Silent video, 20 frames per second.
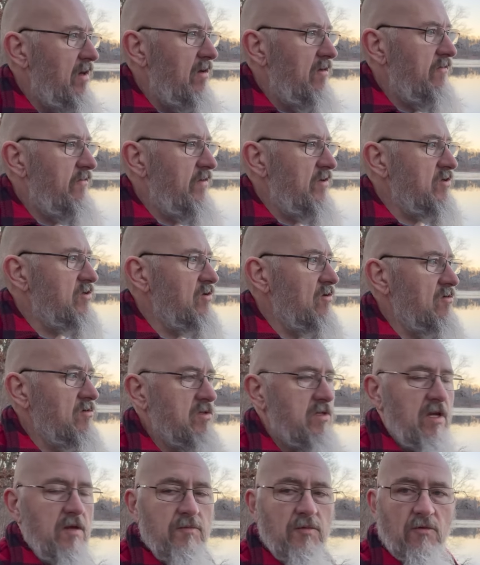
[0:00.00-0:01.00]
fish those
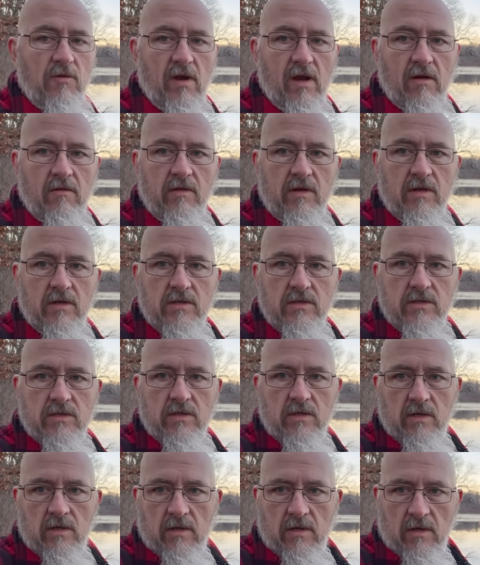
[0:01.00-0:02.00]
deeper areas,
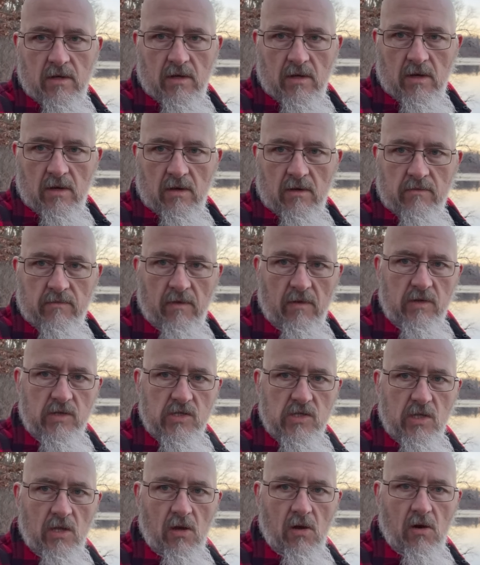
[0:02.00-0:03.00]
very
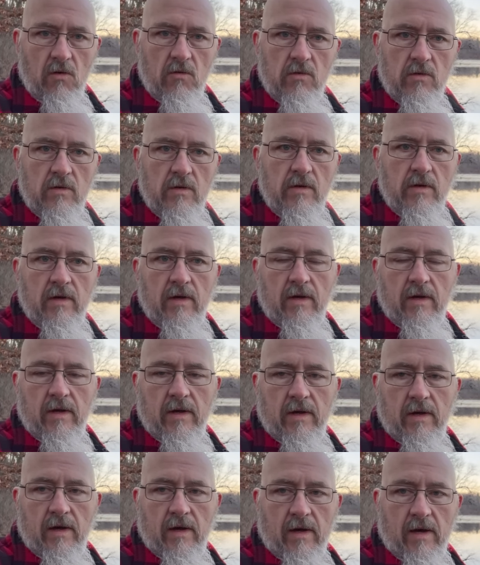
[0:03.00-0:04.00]
slow.
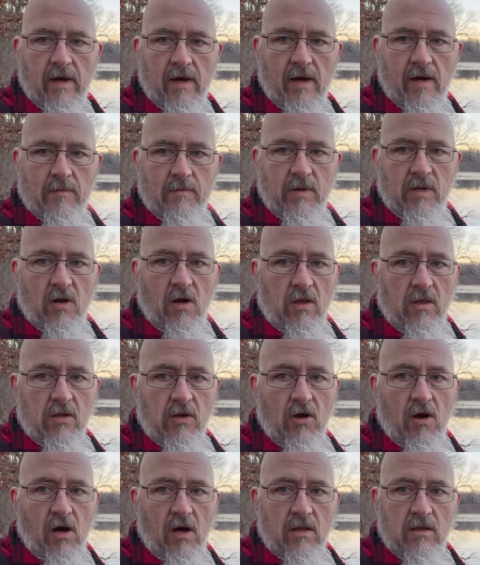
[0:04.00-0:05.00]
But all in
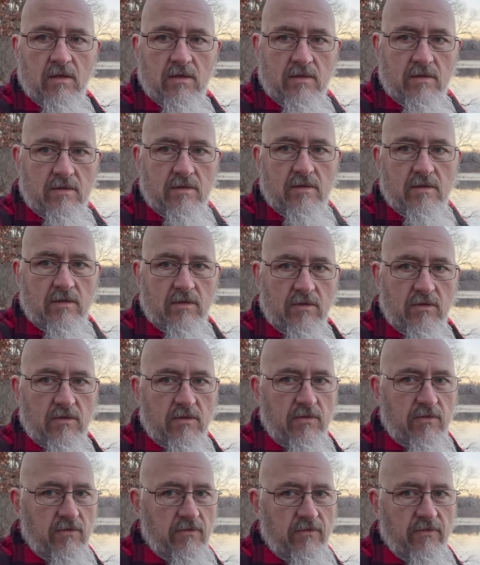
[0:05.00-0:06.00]
all,
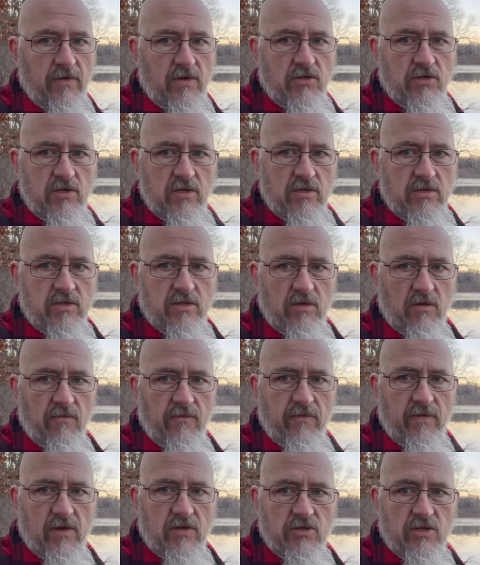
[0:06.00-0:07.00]
fishing is still
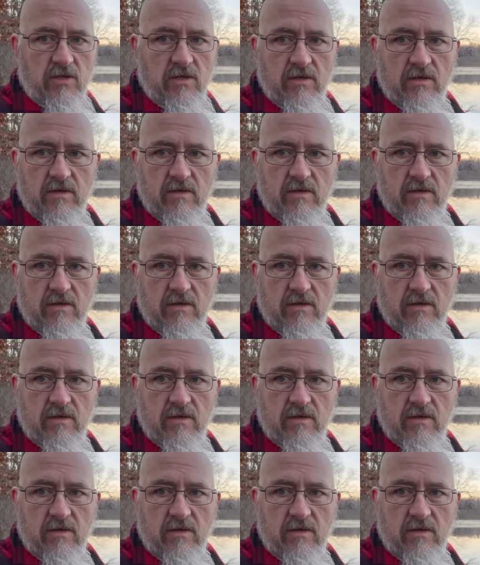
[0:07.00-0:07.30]
fishing.